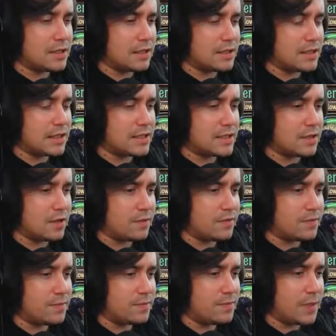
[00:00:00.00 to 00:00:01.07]
I did
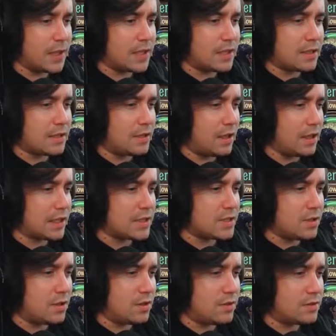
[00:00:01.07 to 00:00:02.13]
stuff, but I, I guess
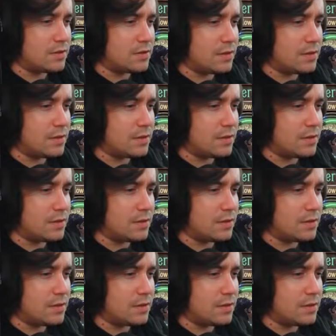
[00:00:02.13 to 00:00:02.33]
not.